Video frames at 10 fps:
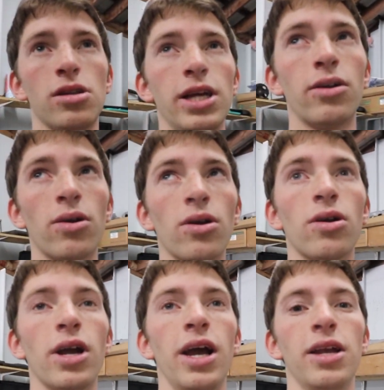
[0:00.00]

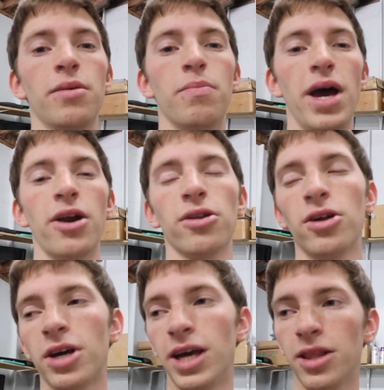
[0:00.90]
clearer and better
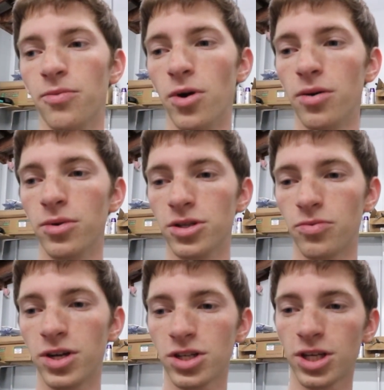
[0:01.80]
looking than what was
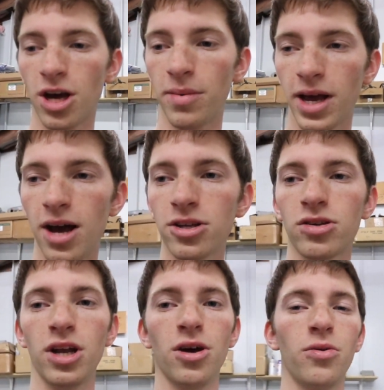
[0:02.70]
originally coming out,
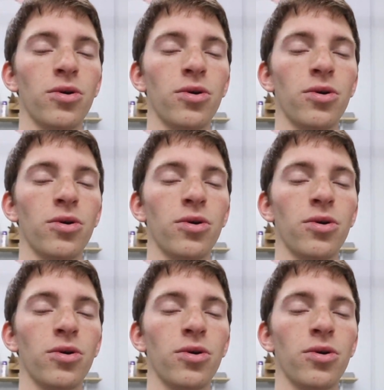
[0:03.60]
so I know